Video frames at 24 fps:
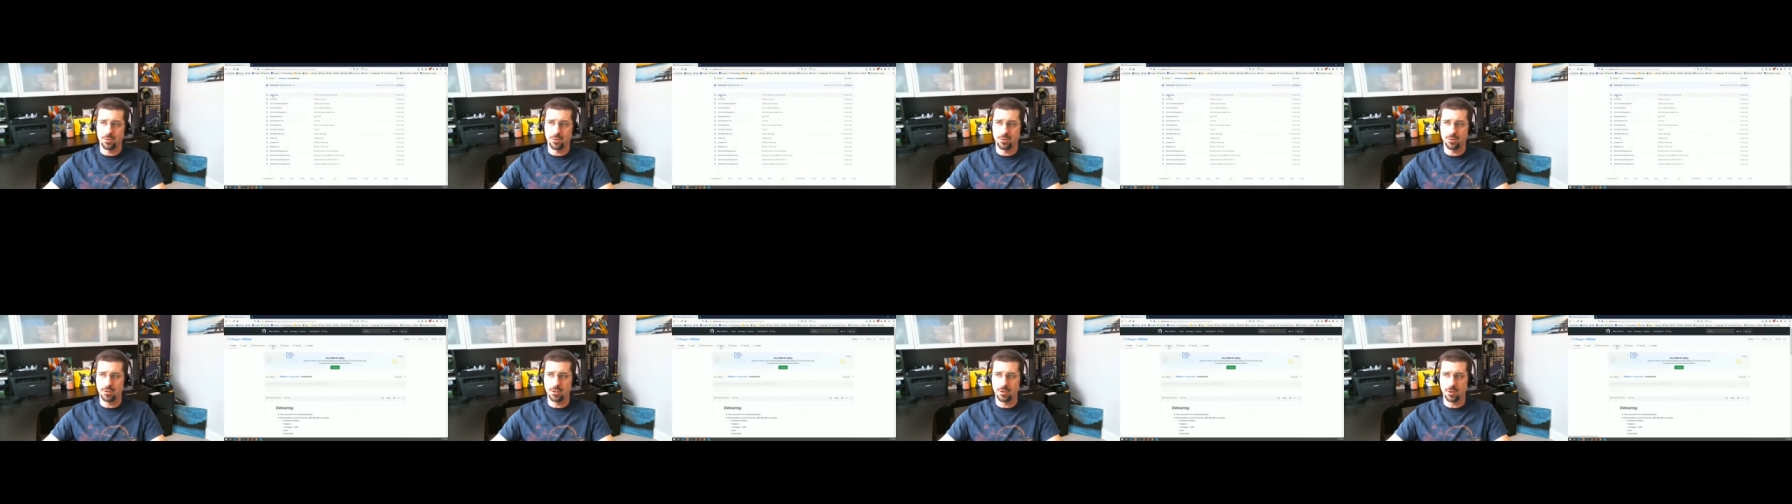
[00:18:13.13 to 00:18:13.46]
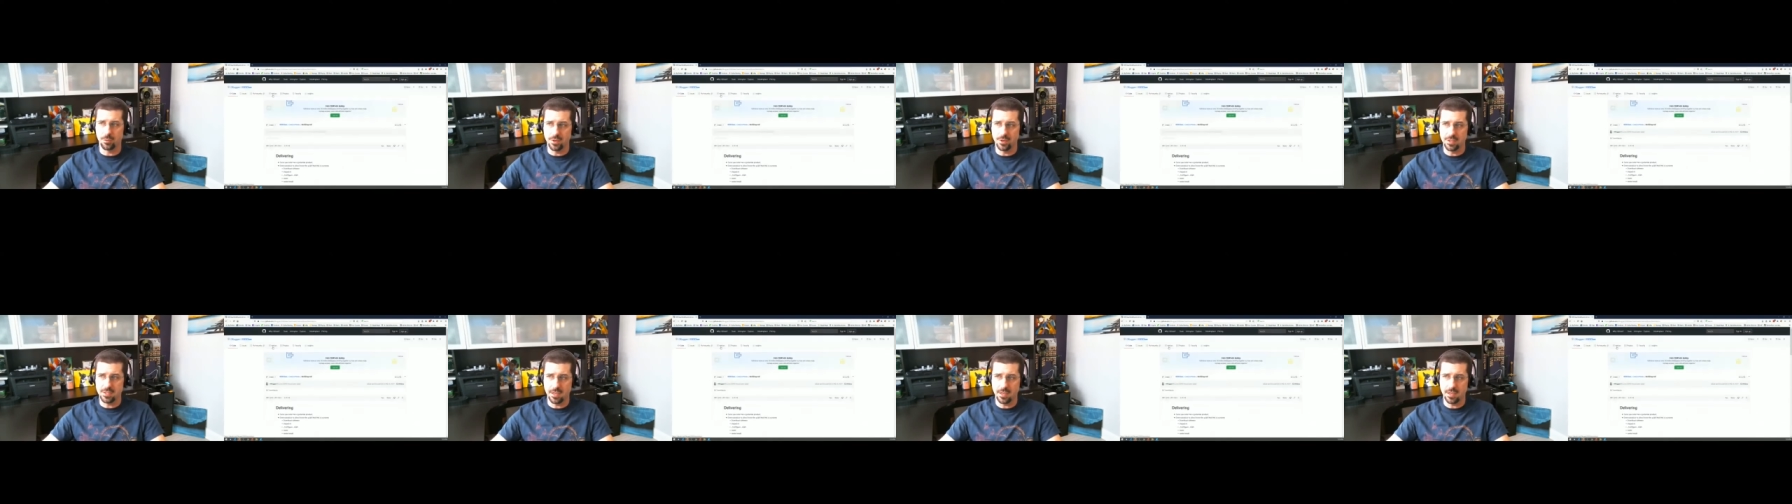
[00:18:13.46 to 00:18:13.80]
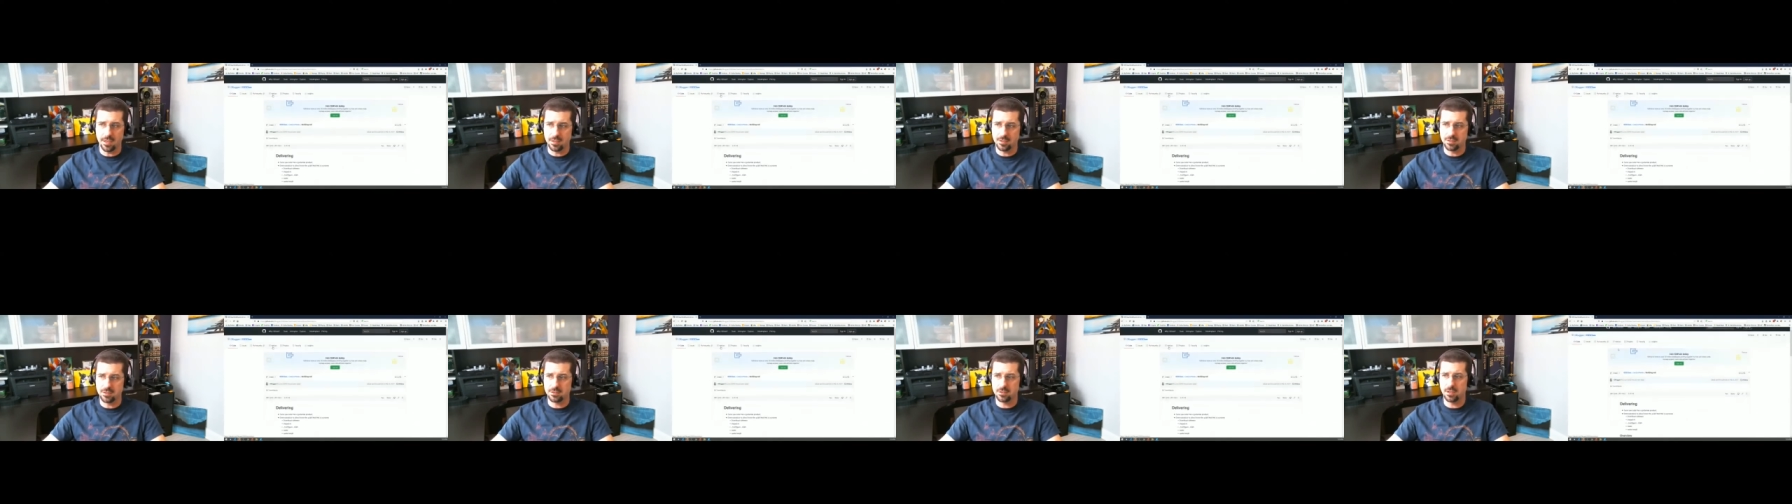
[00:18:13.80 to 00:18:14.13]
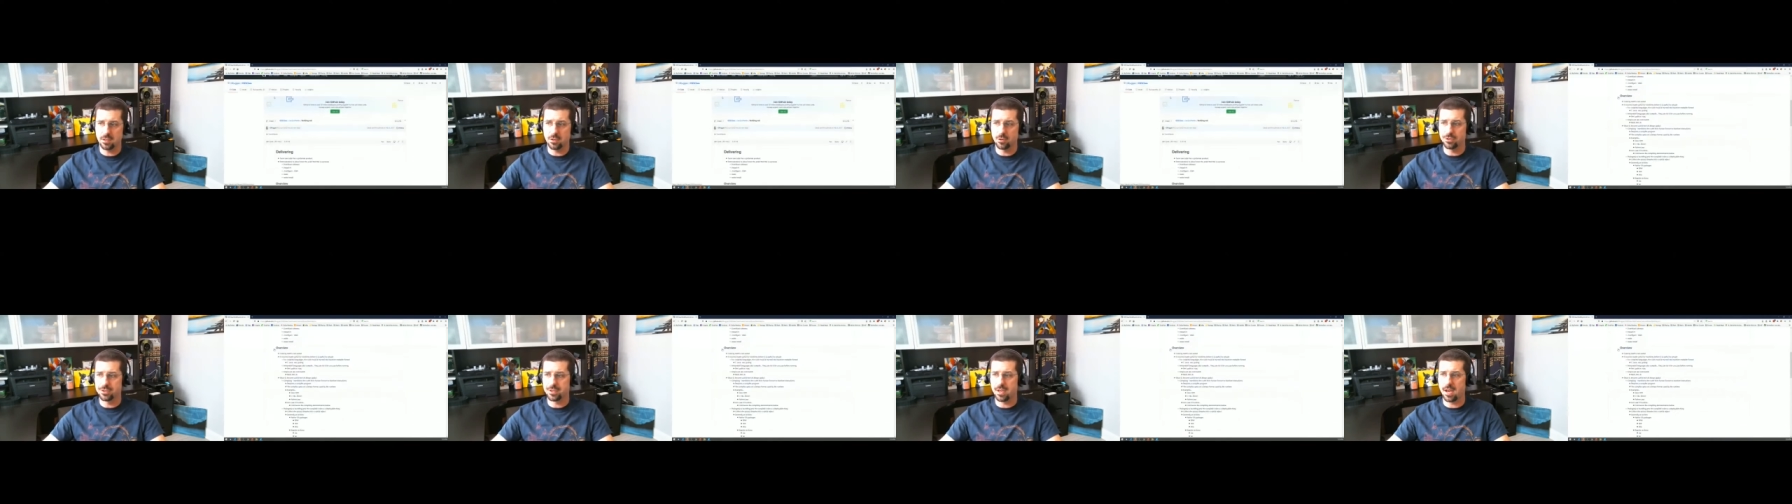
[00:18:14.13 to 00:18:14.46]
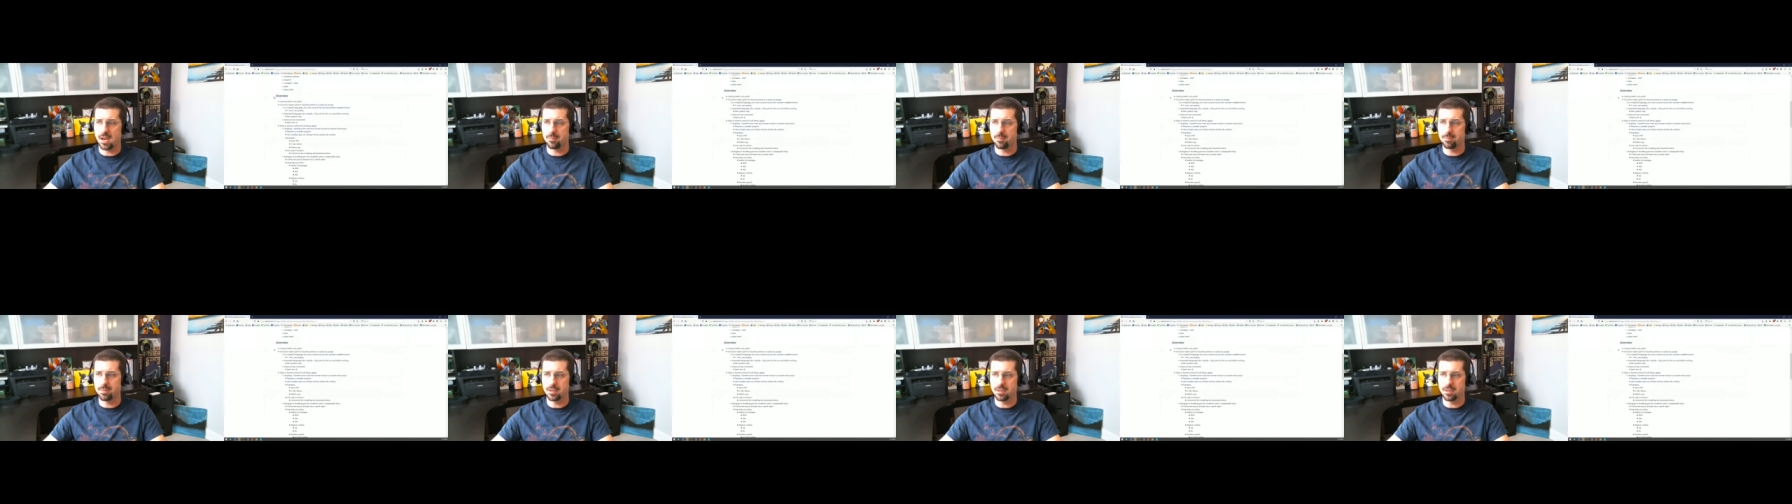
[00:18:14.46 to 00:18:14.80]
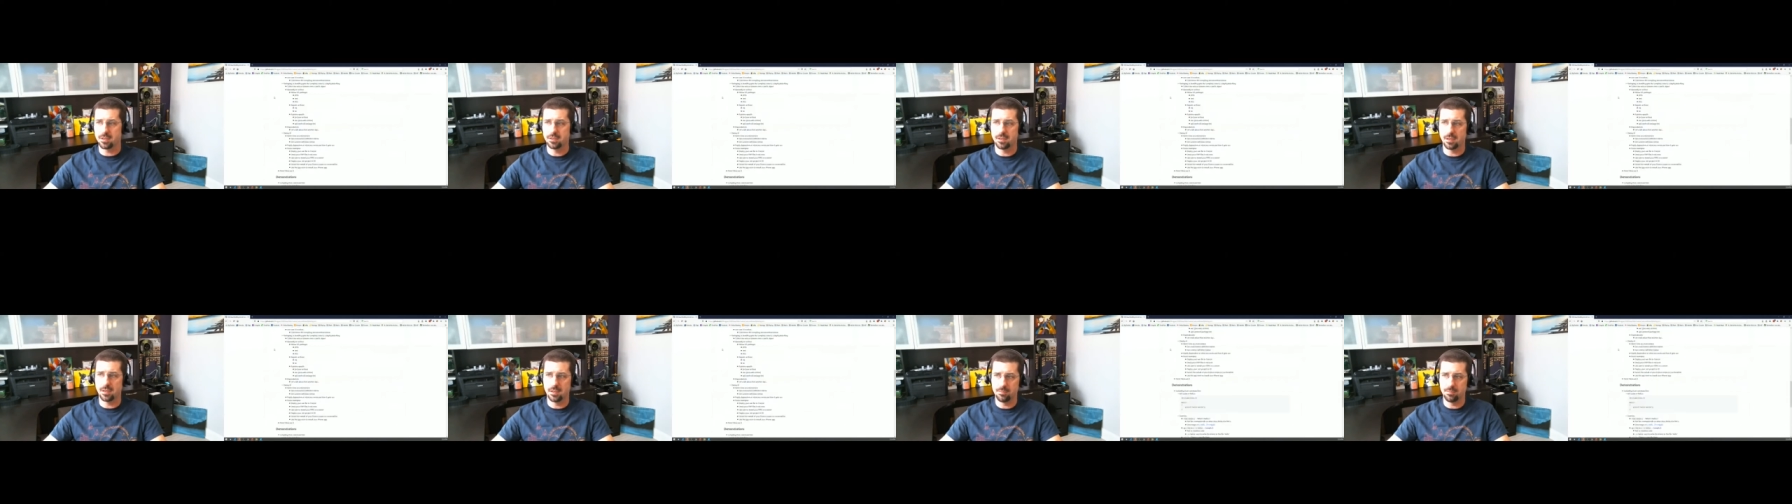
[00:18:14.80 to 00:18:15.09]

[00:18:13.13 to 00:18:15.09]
you know, we take a single topic